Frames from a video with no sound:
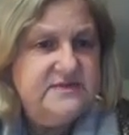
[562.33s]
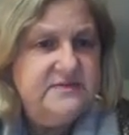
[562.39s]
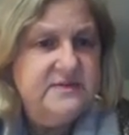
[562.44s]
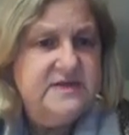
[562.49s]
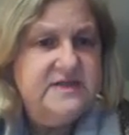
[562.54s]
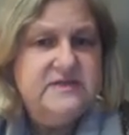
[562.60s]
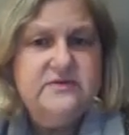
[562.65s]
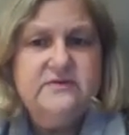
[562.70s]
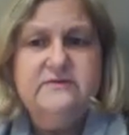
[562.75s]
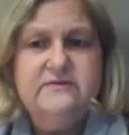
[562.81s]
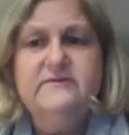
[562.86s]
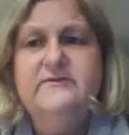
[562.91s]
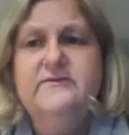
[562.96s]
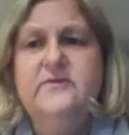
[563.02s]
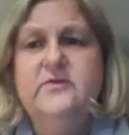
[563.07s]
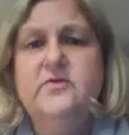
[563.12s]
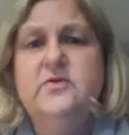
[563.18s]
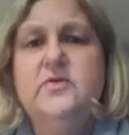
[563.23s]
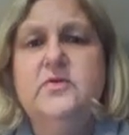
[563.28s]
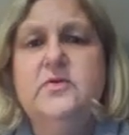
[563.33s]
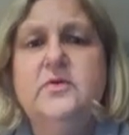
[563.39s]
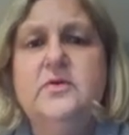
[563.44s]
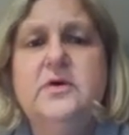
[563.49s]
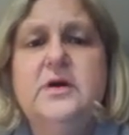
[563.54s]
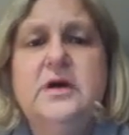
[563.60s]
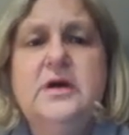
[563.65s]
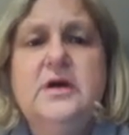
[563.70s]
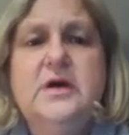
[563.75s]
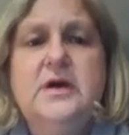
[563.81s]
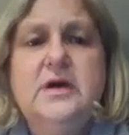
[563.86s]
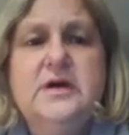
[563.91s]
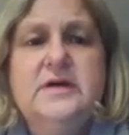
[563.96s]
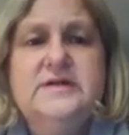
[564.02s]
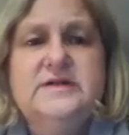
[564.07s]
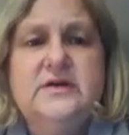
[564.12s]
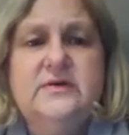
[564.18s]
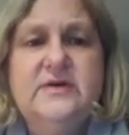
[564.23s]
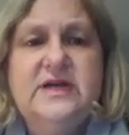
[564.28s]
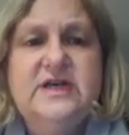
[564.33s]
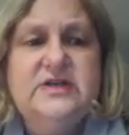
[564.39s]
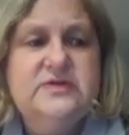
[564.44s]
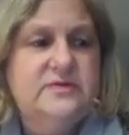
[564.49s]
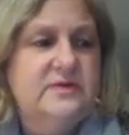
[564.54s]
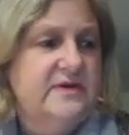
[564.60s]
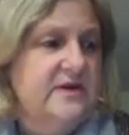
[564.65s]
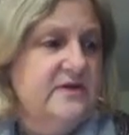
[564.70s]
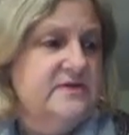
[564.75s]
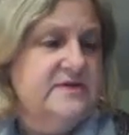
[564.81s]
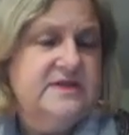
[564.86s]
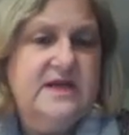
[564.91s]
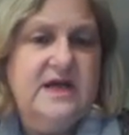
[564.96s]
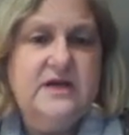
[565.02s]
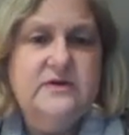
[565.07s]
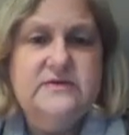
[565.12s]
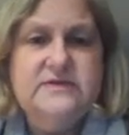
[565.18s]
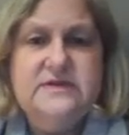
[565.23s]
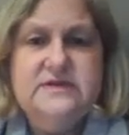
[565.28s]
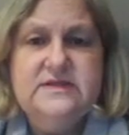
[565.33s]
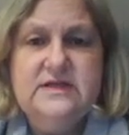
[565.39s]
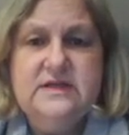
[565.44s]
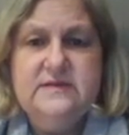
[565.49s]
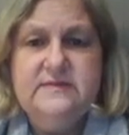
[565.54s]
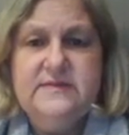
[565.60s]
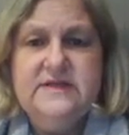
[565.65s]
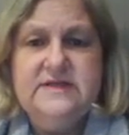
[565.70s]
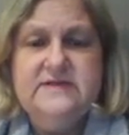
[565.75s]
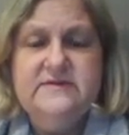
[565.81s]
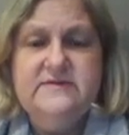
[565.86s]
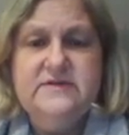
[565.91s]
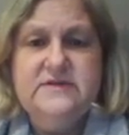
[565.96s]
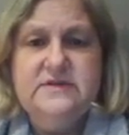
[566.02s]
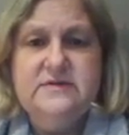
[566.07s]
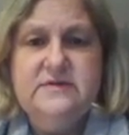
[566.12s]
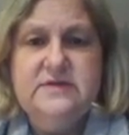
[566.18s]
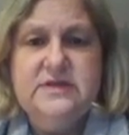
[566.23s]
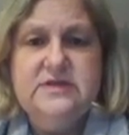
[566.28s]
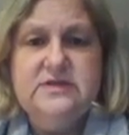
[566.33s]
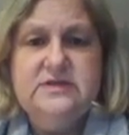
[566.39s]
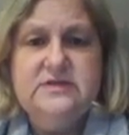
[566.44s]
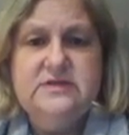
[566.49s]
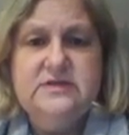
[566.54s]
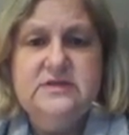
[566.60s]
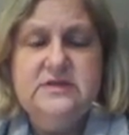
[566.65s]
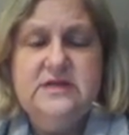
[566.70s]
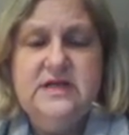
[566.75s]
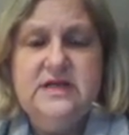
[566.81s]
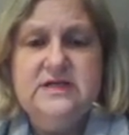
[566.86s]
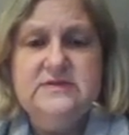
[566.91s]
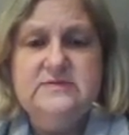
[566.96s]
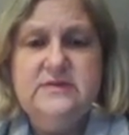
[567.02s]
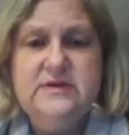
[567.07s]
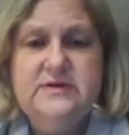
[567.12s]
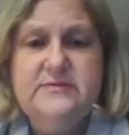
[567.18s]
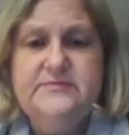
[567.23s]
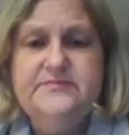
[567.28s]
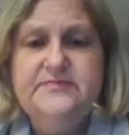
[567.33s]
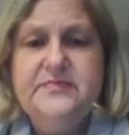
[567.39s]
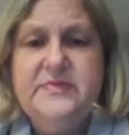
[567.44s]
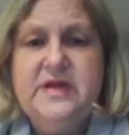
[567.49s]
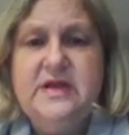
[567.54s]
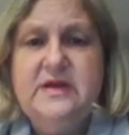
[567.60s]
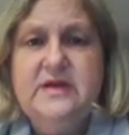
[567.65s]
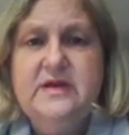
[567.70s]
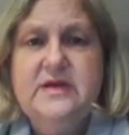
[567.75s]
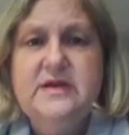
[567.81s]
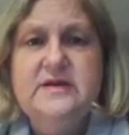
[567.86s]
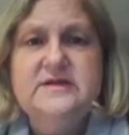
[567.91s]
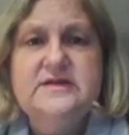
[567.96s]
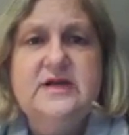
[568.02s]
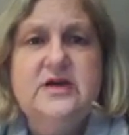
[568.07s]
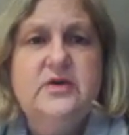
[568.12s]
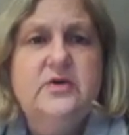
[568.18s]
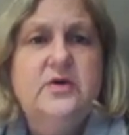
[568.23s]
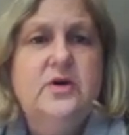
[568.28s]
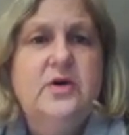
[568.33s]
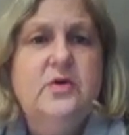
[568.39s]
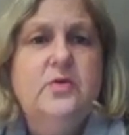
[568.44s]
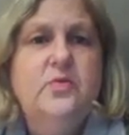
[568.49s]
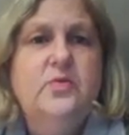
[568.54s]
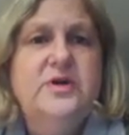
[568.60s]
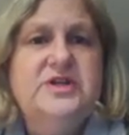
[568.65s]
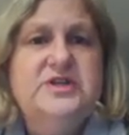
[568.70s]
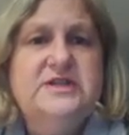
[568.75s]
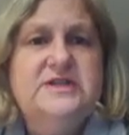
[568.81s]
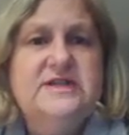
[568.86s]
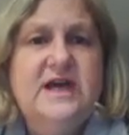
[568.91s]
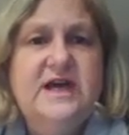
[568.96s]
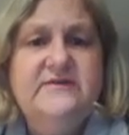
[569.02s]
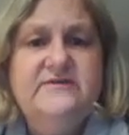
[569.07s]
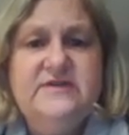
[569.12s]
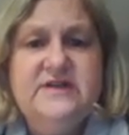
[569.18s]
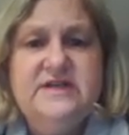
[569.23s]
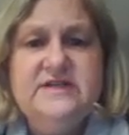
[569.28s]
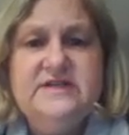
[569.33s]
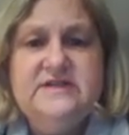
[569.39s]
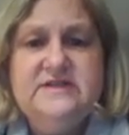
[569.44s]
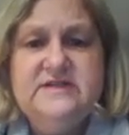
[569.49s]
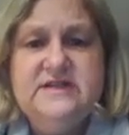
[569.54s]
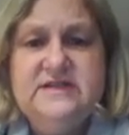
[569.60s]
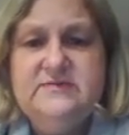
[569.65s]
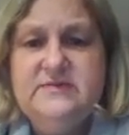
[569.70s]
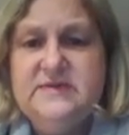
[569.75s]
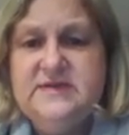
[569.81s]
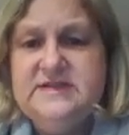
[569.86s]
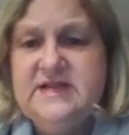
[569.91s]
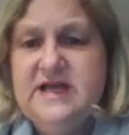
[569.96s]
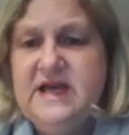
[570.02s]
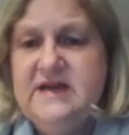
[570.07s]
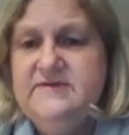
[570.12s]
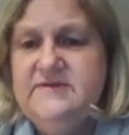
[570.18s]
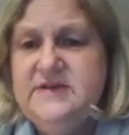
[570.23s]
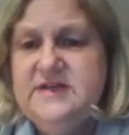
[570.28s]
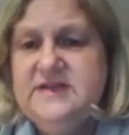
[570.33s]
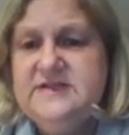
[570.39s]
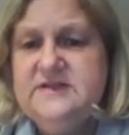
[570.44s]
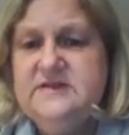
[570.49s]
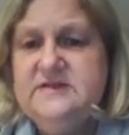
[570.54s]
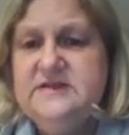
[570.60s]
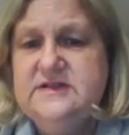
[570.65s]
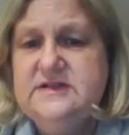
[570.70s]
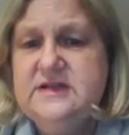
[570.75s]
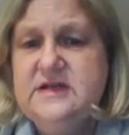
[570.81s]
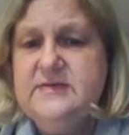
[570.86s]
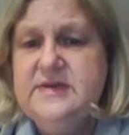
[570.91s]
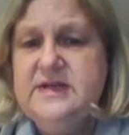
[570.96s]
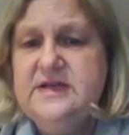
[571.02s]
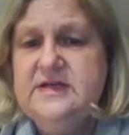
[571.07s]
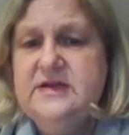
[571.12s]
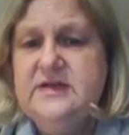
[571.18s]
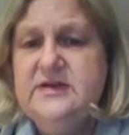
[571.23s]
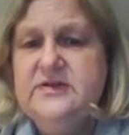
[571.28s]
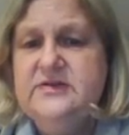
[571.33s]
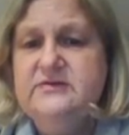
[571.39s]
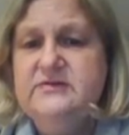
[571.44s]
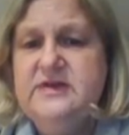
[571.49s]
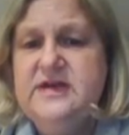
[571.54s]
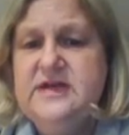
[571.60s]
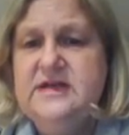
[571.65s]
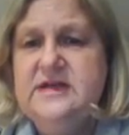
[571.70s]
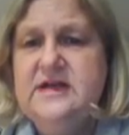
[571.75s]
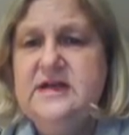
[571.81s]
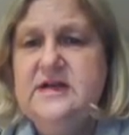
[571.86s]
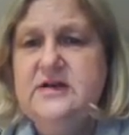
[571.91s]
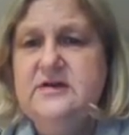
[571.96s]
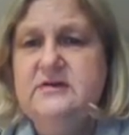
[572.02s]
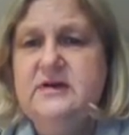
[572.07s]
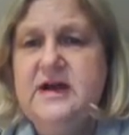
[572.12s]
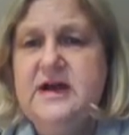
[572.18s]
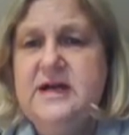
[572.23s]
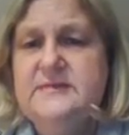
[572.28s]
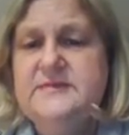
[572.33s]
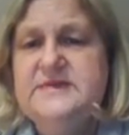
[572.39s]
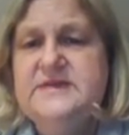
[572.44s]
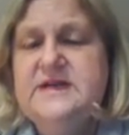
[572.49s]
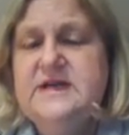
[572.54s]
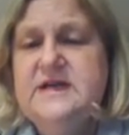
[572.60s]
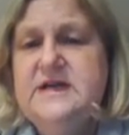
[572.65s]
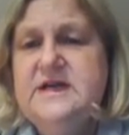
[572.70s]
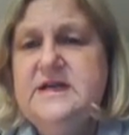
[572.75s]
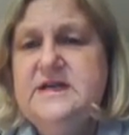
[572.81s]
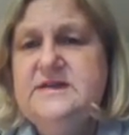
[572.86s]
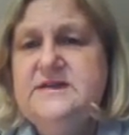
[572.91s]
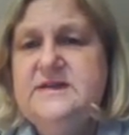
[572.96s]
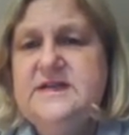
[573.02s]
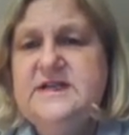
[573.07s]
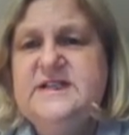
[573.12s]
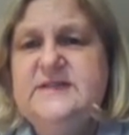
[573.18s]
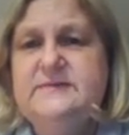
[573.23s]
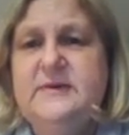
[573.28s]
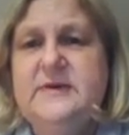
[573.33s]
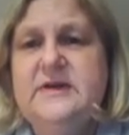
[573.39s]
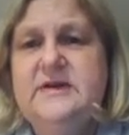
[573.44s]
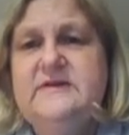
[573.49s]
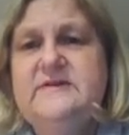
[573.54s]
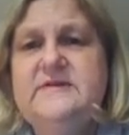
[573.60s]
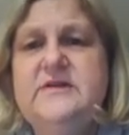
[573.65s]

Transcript: is on 4. So each one of those scales is a little bit different to the next one. So which is the heaviest? This one's the heaviest because it's coming in at 3 kilograms. This one, even though